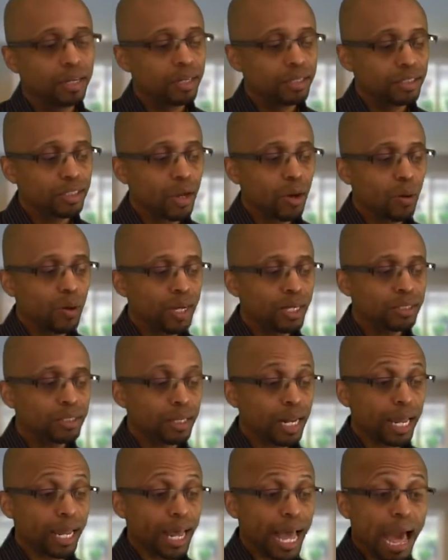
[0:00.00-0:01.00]
So it's
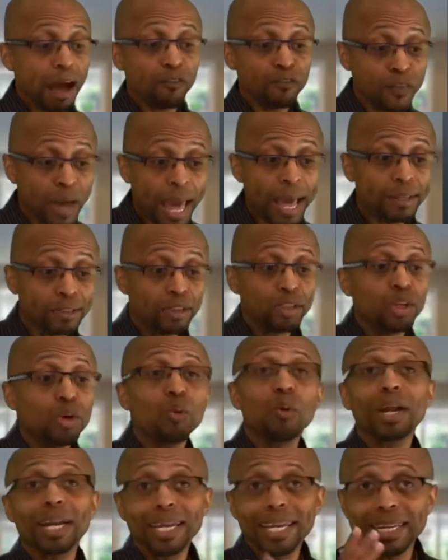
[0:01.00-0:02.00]
like, how fast do you
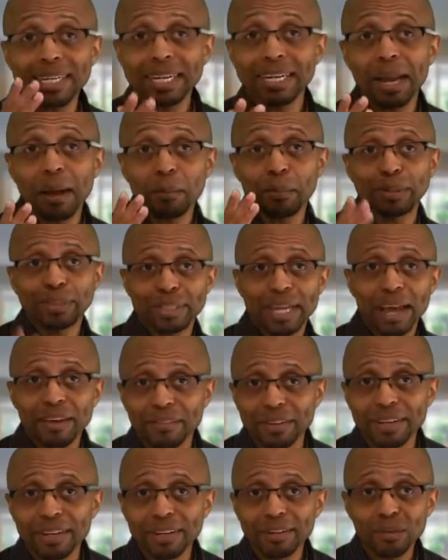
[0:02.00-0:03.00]
want to get to number
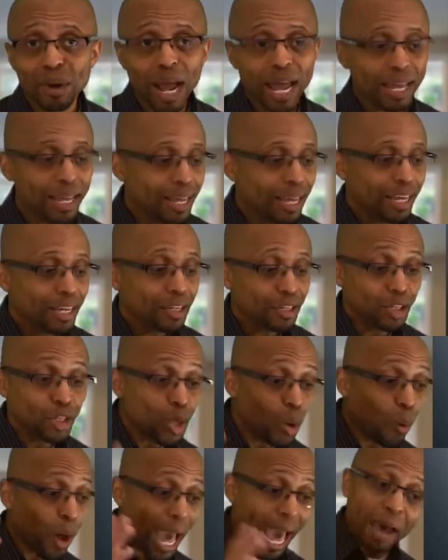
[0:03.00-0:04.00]
7, right? You
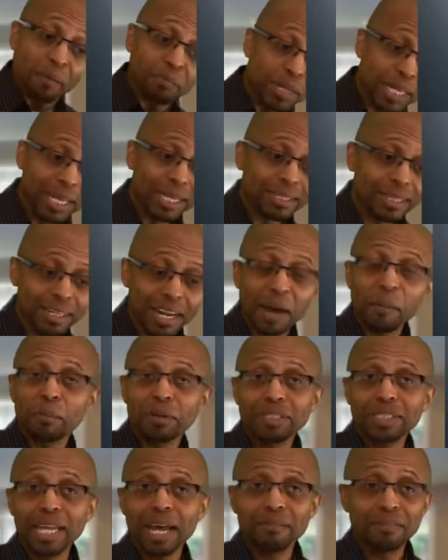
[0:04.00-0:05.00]
don't have to get to
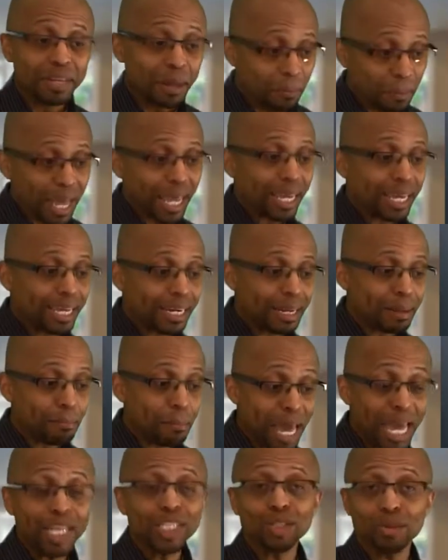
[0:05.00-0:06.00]
number 7 to make any
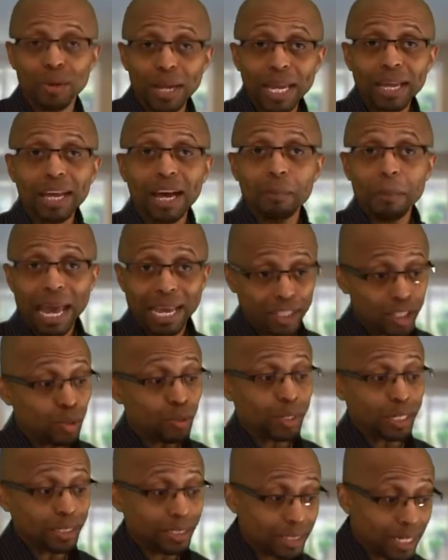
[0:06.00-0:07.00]
major income. As you
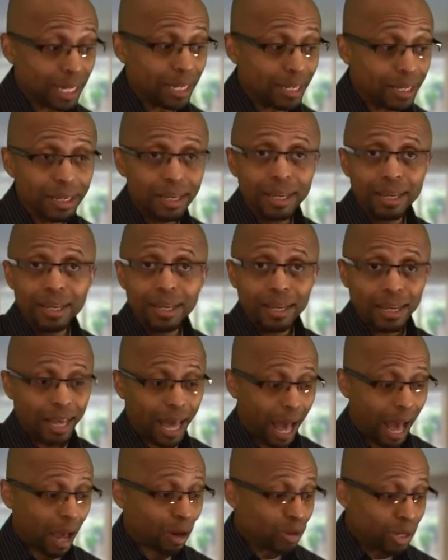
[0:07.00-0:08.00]
can see,
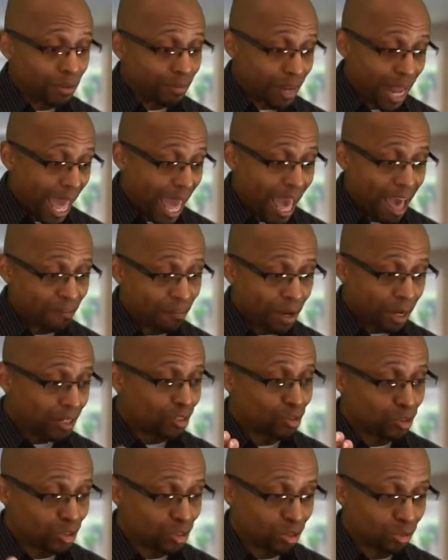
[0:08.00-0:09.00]
I don't even have
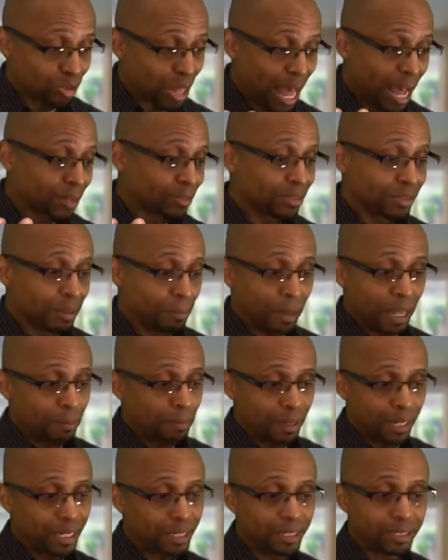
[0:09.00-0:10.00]
hundreds or thousands of
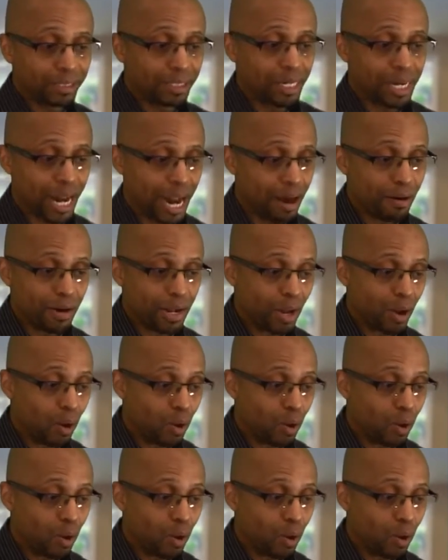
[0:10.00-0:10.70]
people in this scenario.